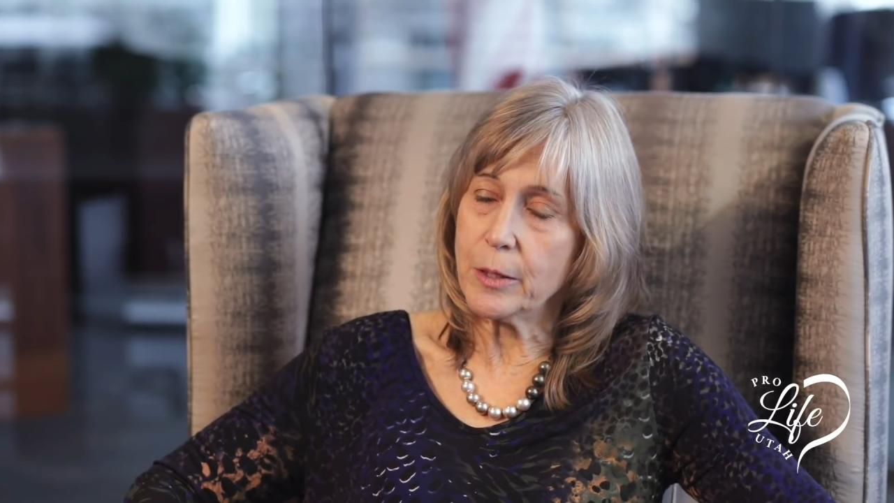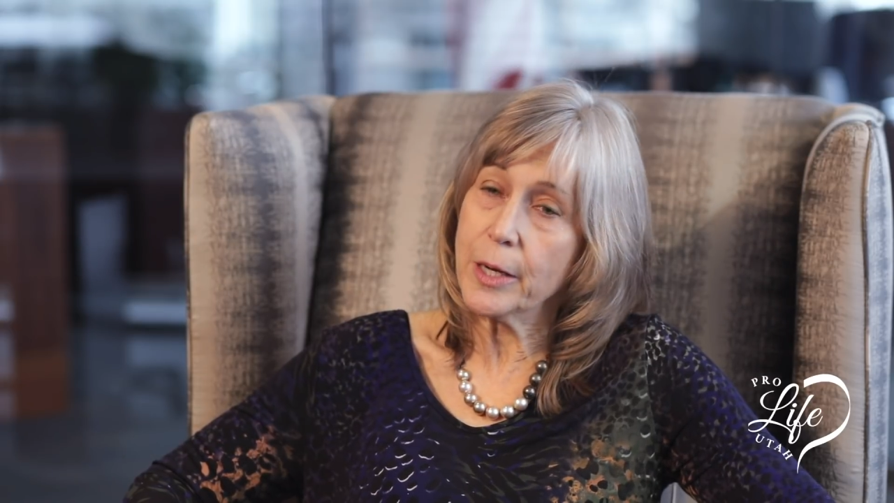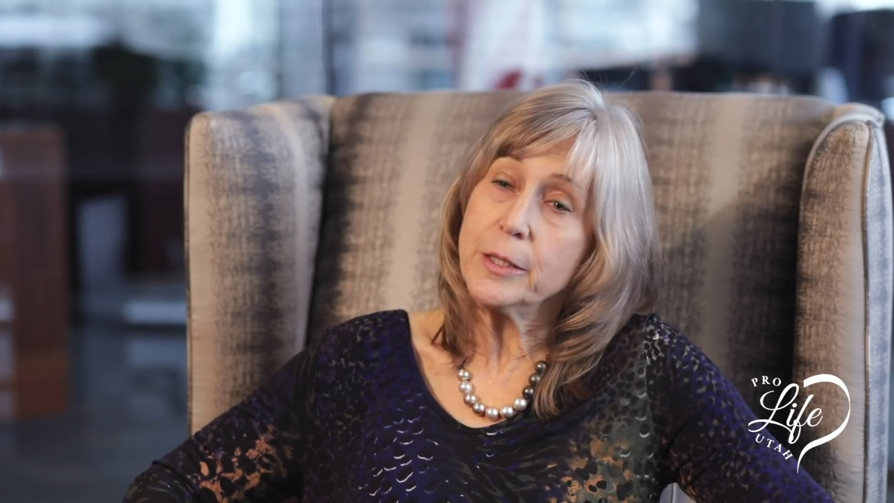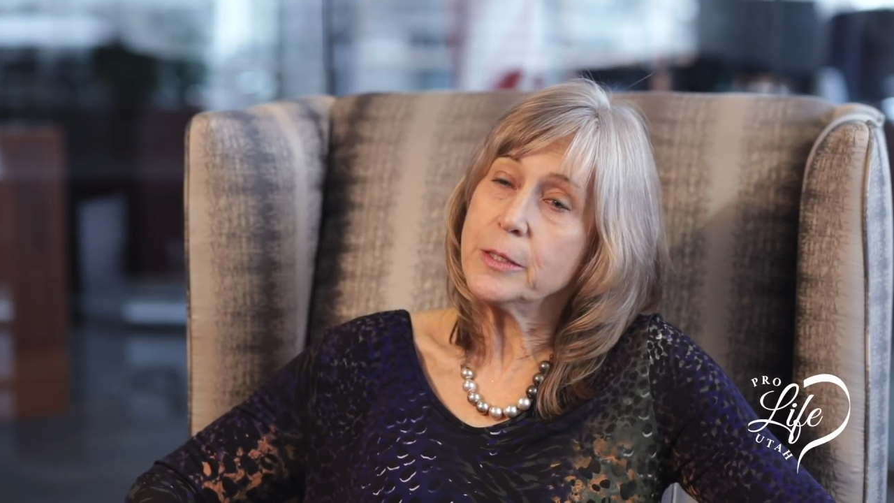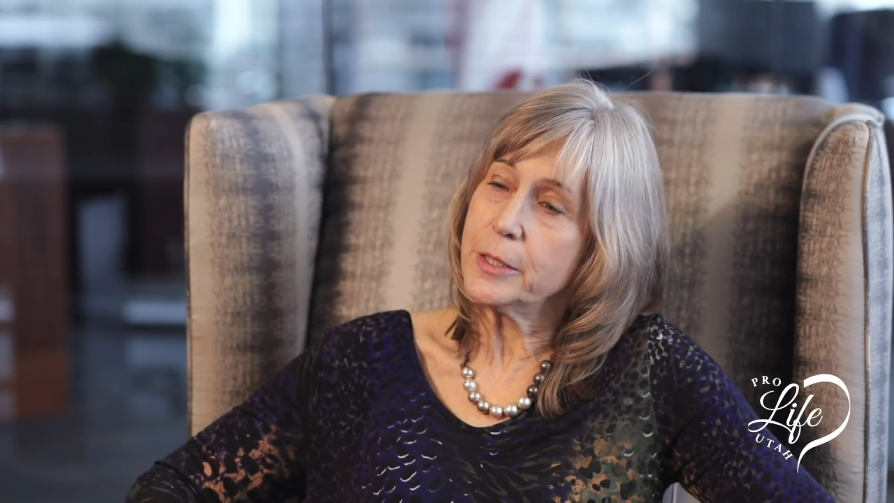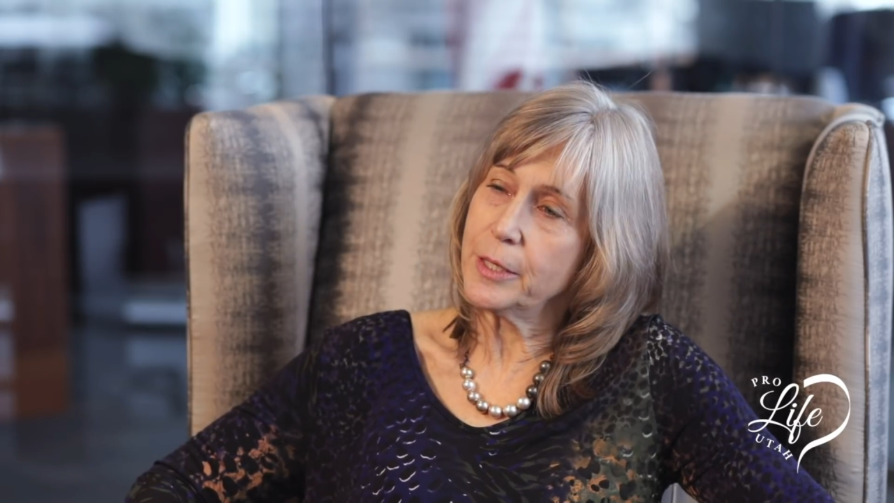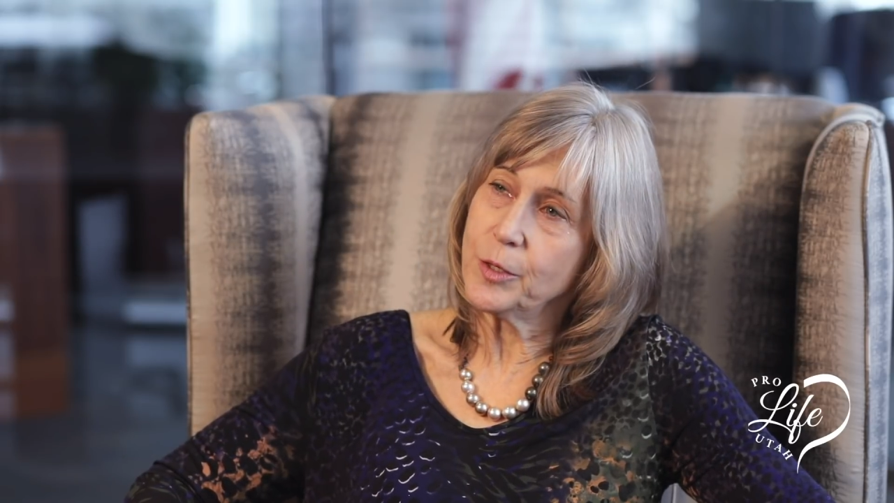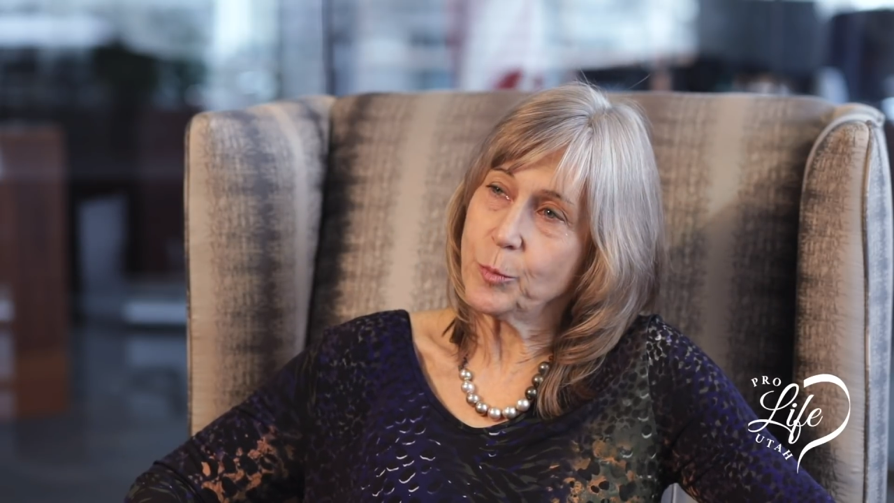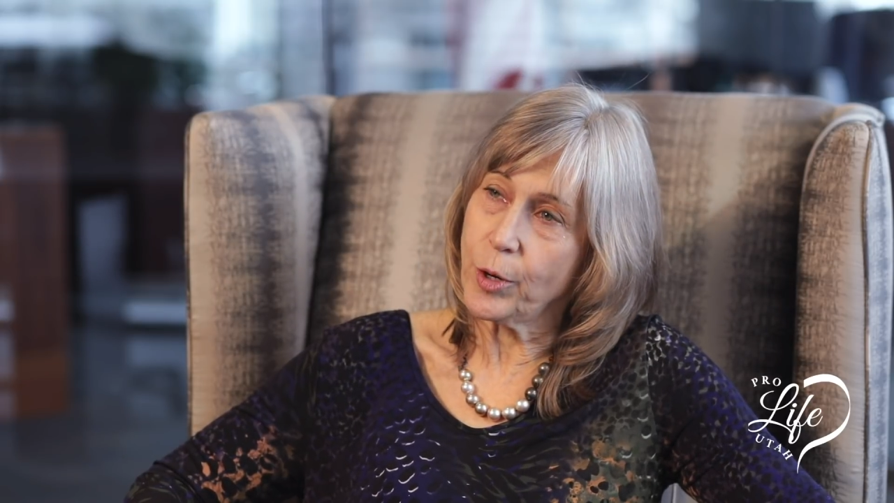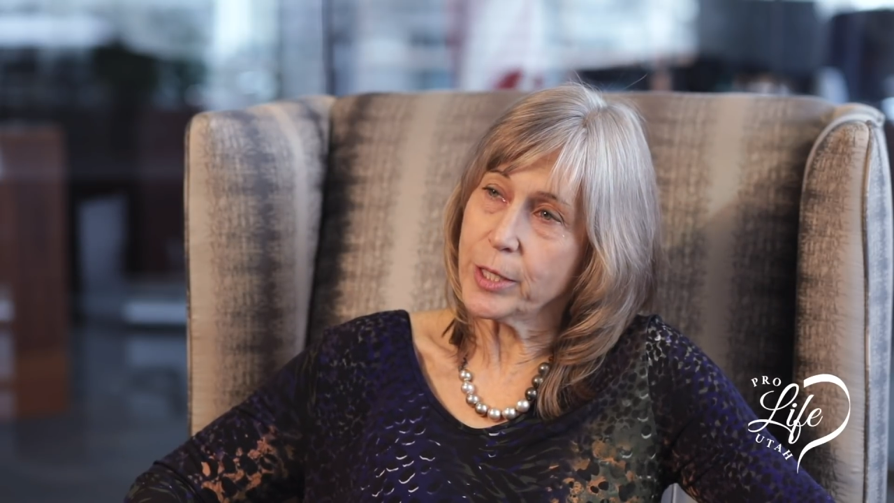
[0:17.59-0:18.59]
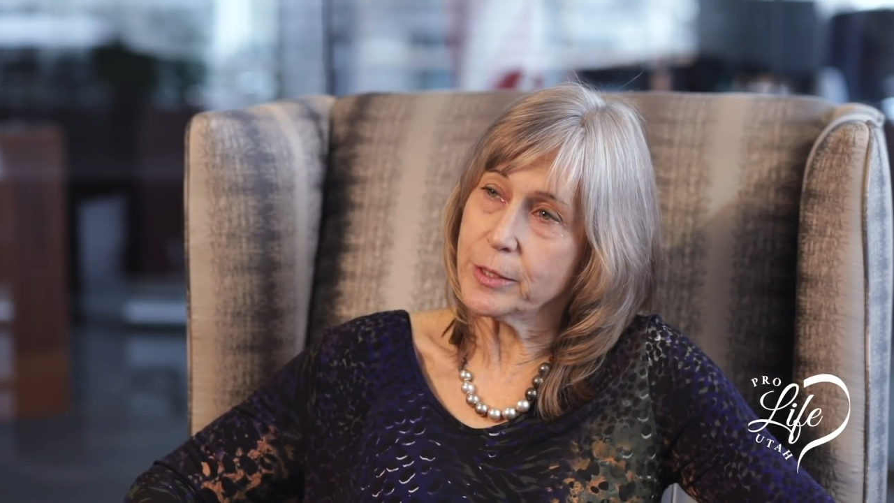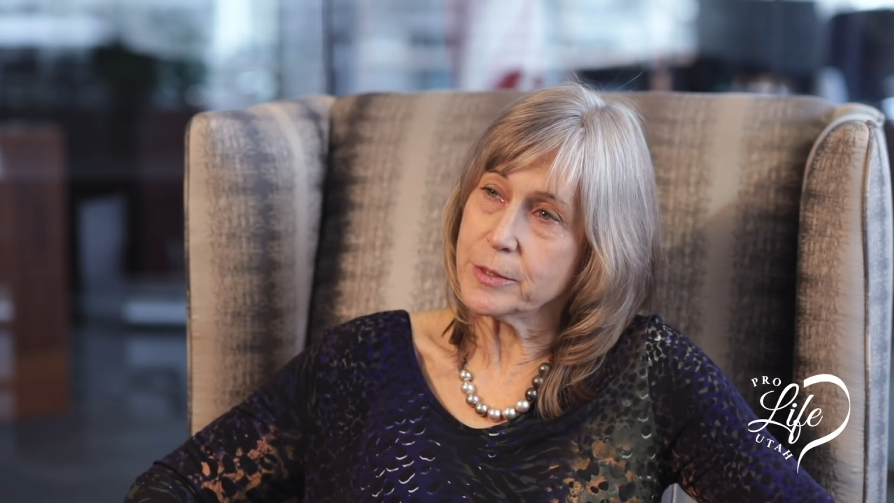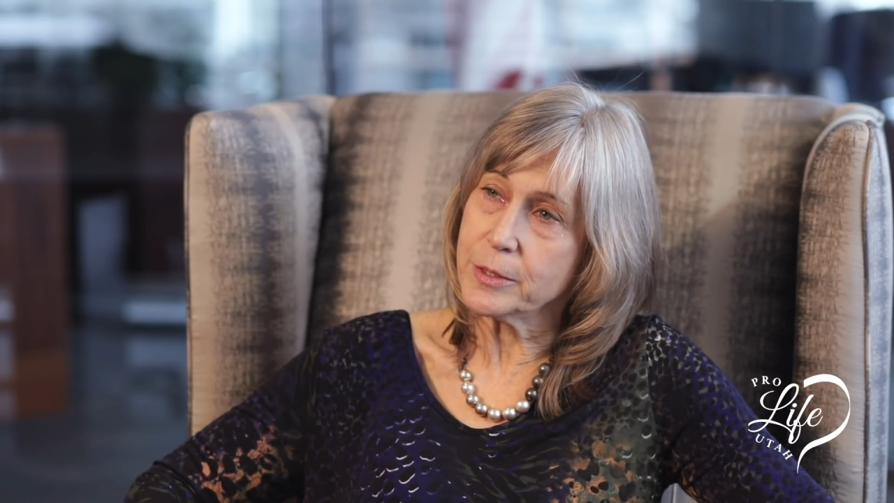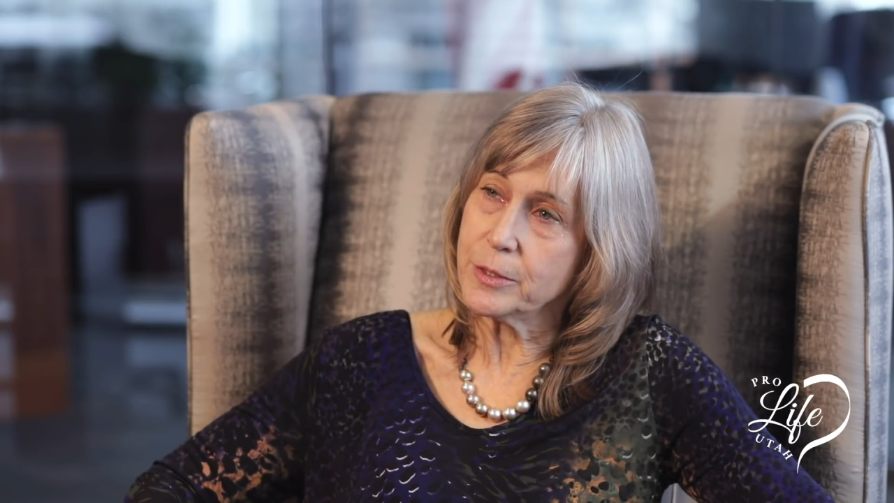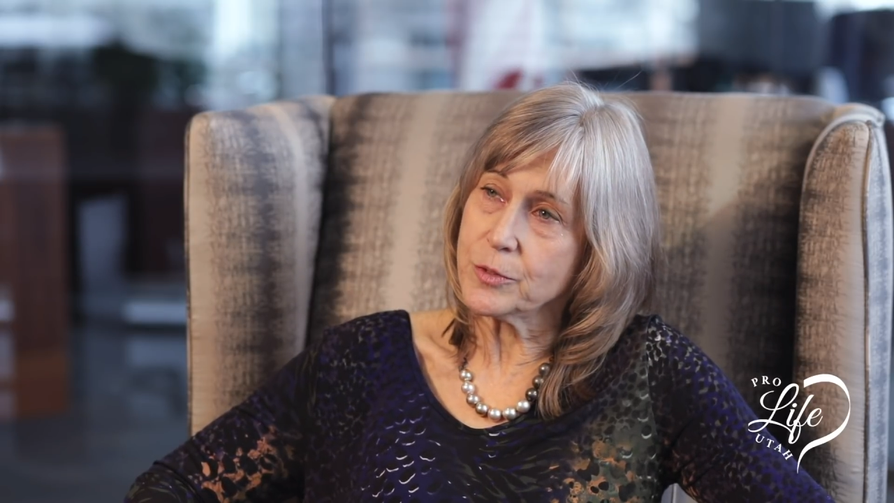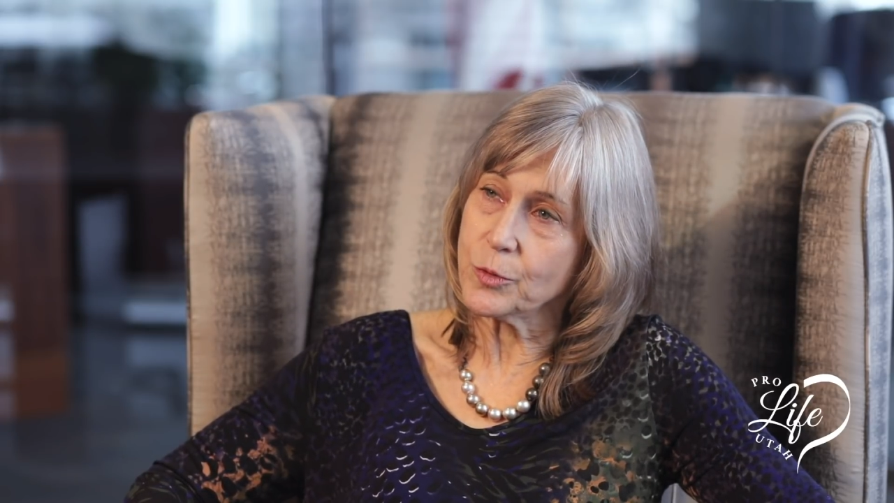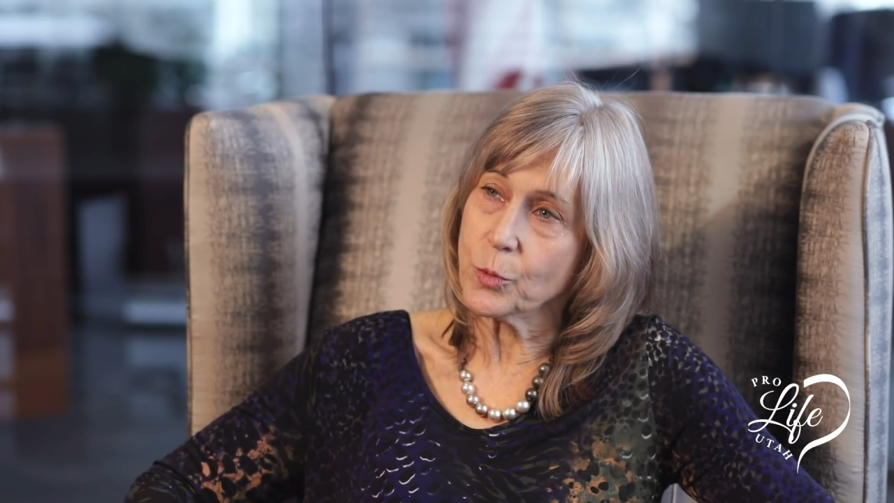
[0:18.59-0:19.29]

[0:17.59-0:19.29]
unintended pregnancy is